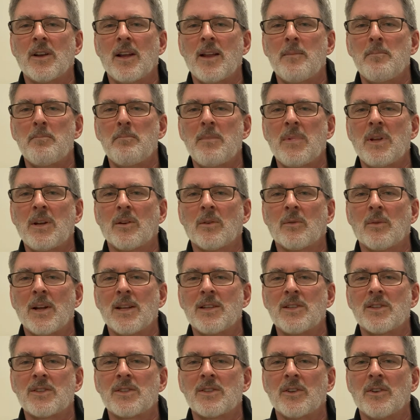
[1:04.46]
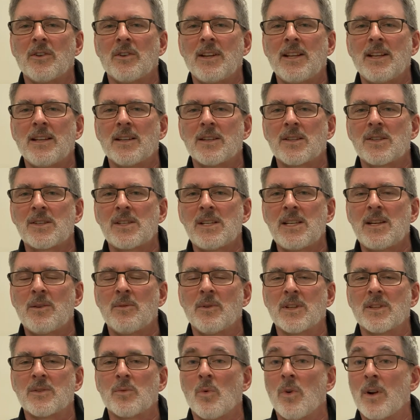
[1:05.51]
and middle register in a
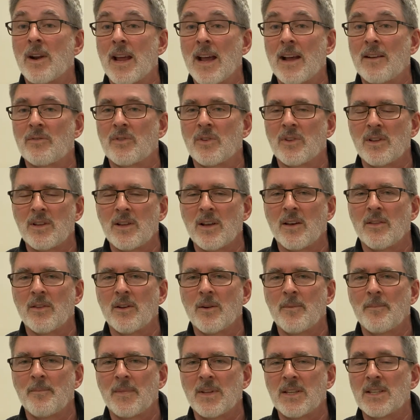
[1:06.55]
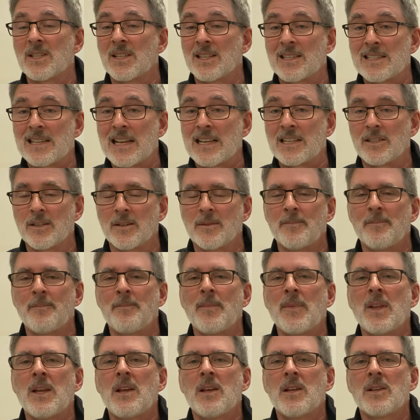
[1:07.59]
sequence, one after the other, in succession.
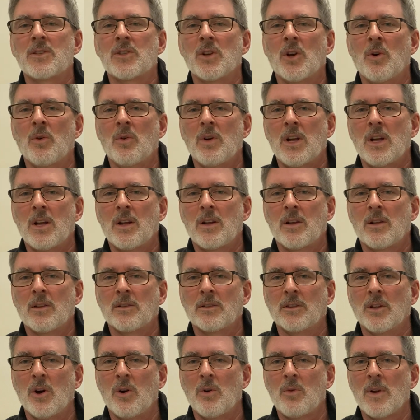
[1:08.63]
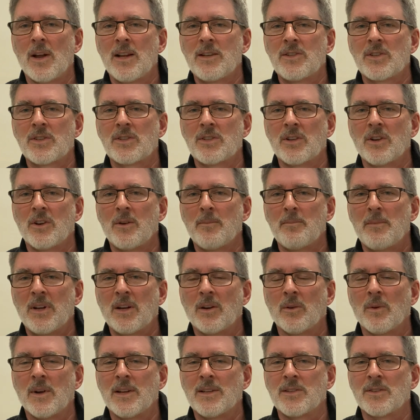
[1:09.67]
So low register,
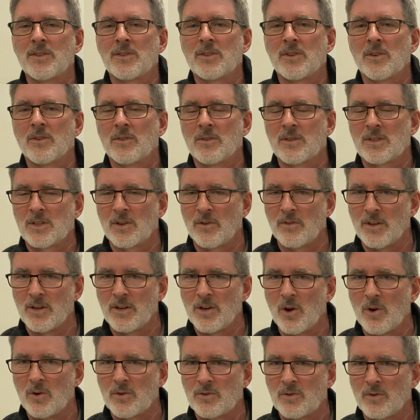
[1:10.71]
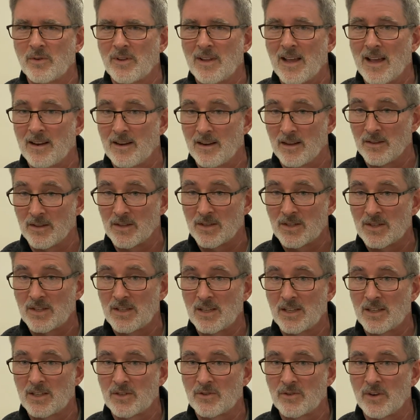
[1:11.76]
middle register. So the notes would then on the
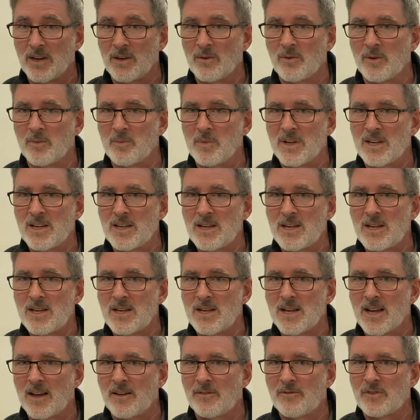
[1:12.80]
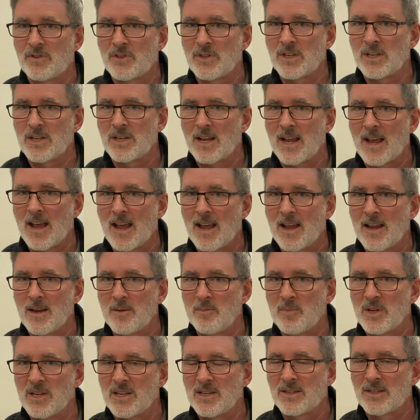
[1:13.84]
6th string would be E, F, G, A,
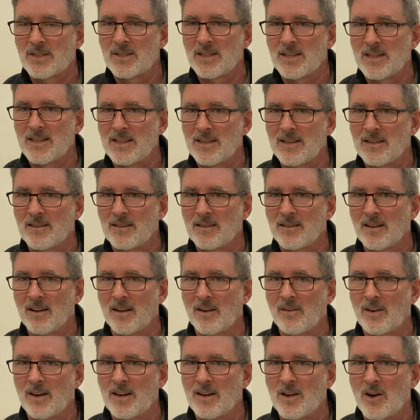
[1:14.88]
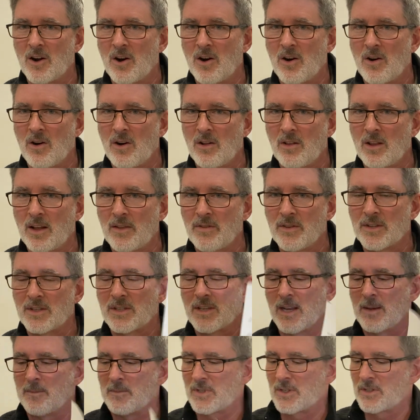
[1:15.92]
B, C. All right, all on the
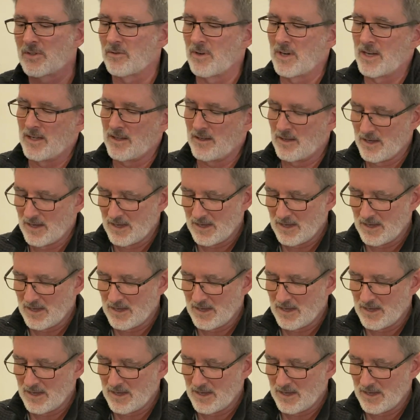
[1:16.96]
same string,